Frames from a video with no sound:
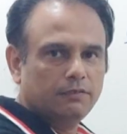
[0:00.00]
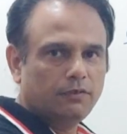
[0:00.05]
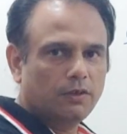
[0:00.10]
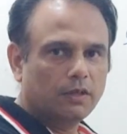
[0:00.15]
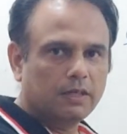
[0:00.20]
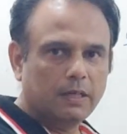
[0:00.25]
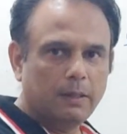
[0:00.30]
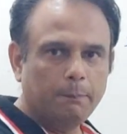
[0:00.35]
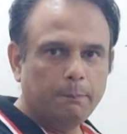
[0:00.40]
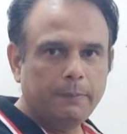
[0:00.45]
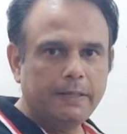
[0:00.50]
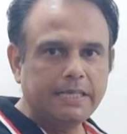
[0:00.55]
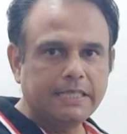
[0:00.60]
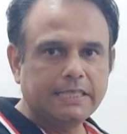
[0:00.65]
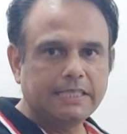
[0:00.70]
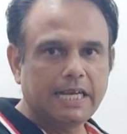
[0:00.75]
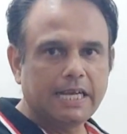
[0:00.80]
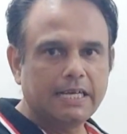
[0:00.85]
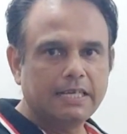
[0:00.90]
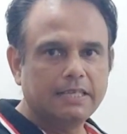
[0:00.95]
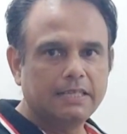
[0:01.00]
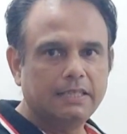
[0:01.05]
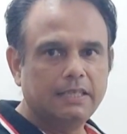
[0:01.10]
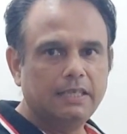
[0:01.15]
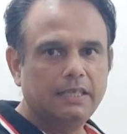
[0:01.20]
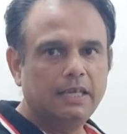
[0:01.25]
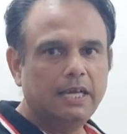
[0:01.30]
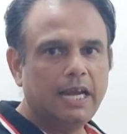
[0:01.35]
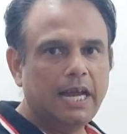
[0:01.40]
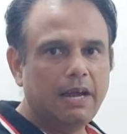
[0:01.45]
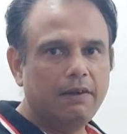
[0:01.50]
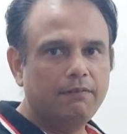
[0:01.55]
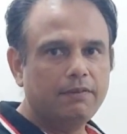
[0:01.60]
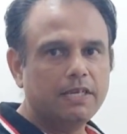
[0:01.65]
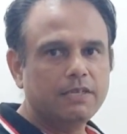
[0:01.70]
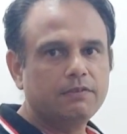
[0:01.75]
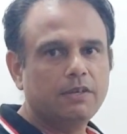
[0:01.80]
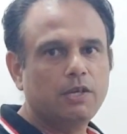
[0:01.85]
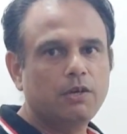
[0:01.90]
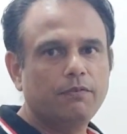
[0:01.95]
For complete cycle,
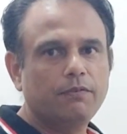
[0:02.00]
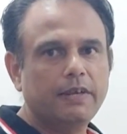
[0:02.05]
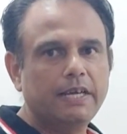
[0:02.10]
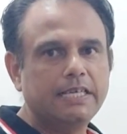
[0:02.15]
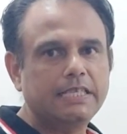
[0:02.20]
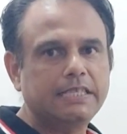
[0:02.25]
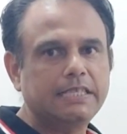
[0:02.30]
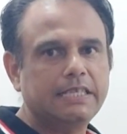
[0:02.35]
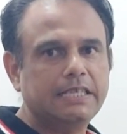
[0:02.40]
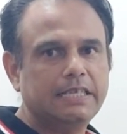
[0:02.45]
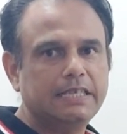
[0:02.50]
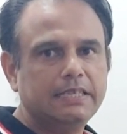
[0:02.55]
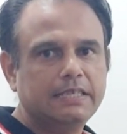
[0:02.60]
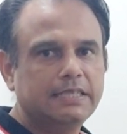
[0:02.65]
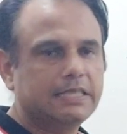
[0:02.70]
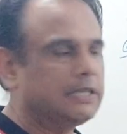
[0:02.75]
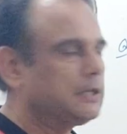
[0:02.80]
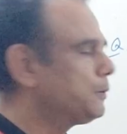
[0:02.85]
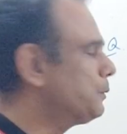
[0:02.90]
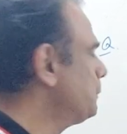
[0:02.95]
average value of AC is 0.